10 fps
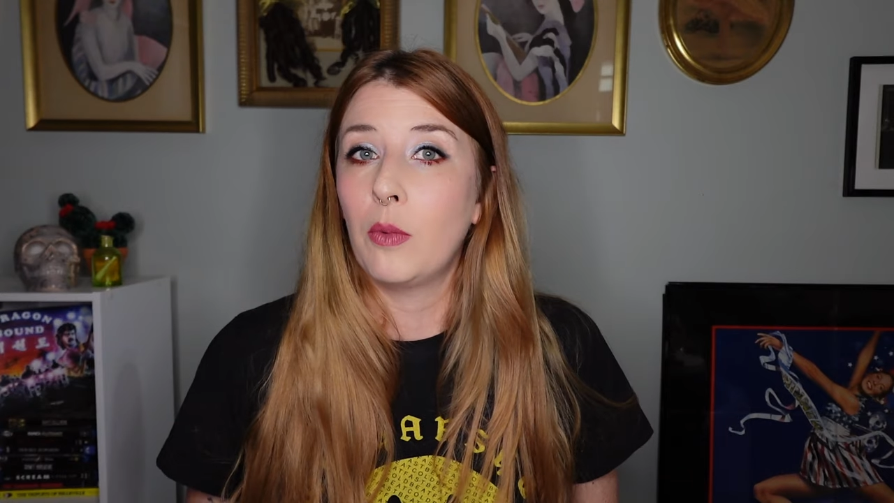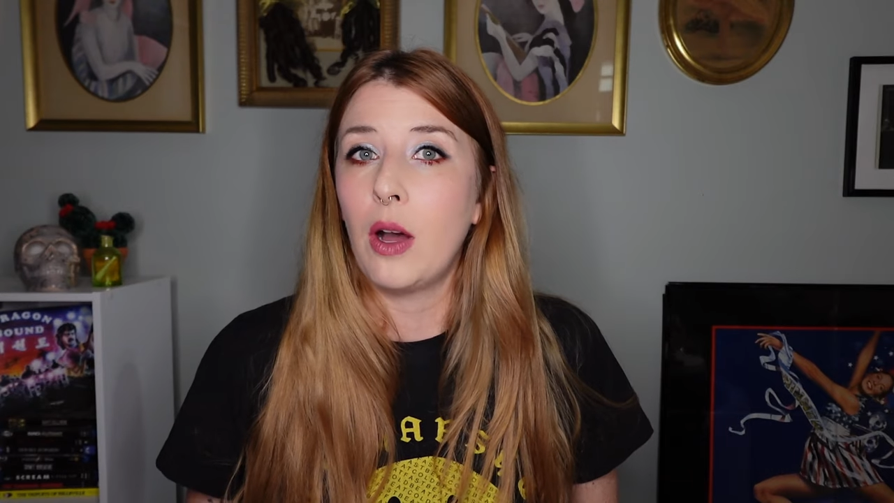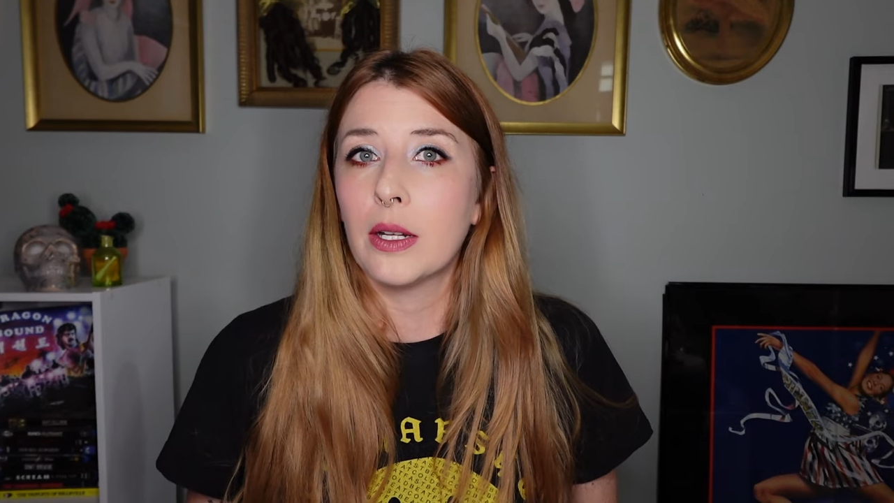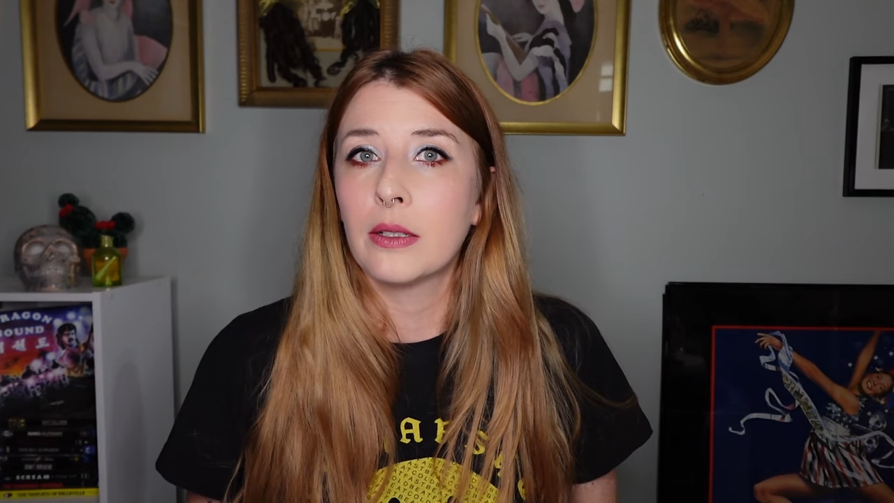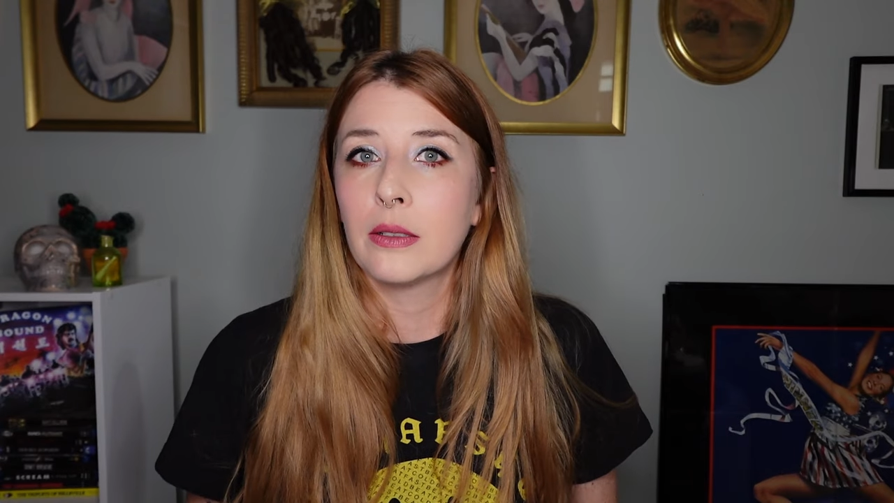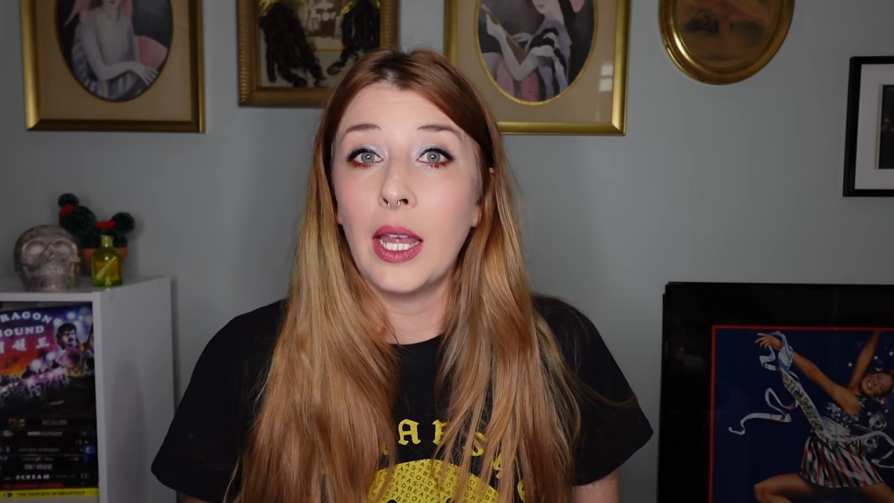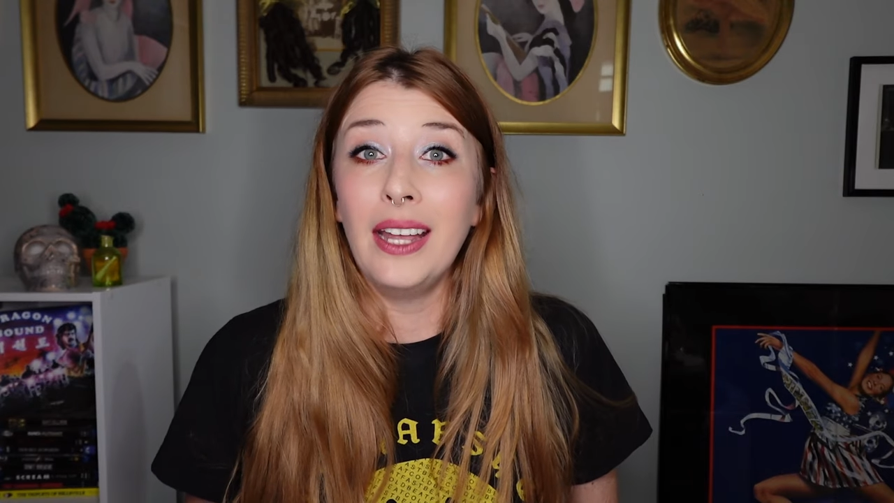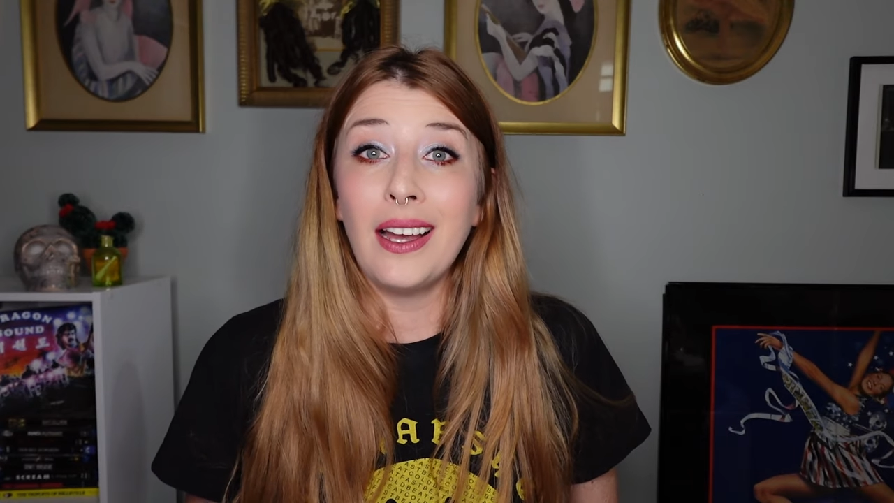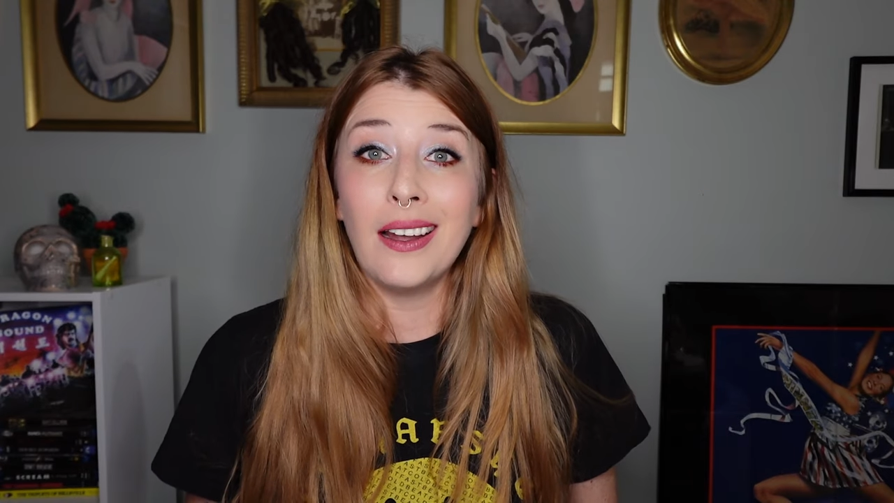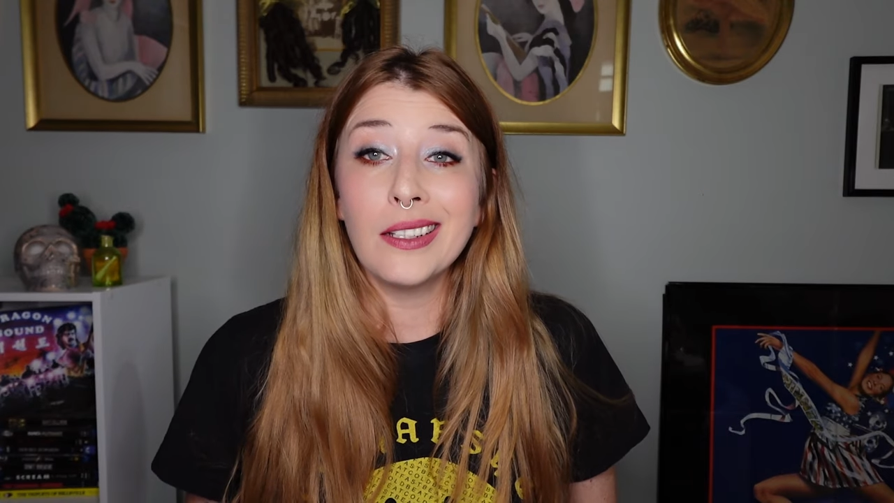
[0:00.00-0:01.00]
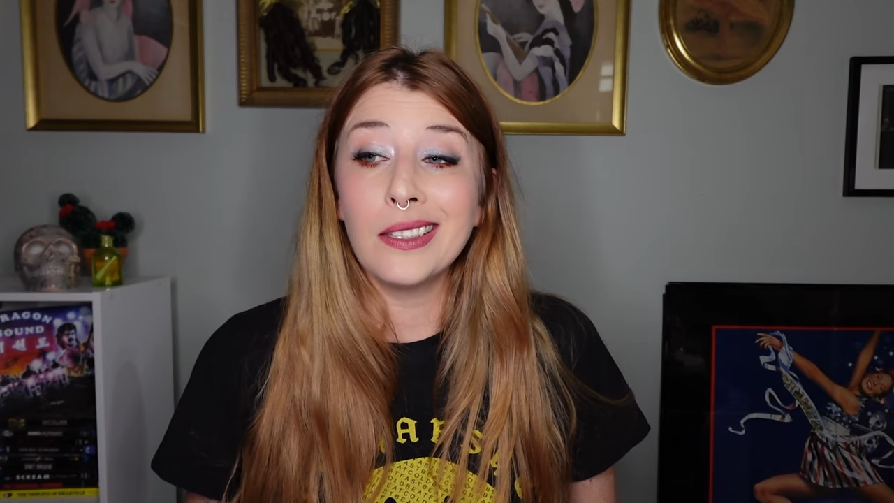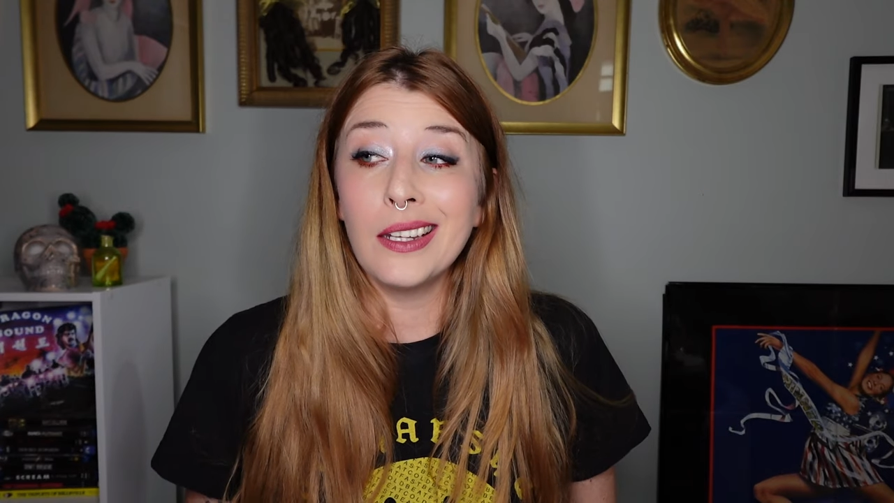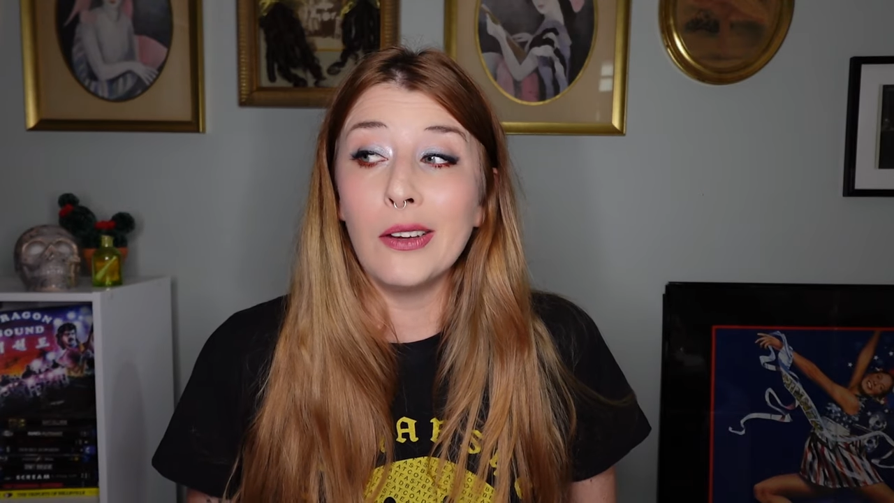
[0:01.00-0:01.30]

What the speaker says: want. And honestly,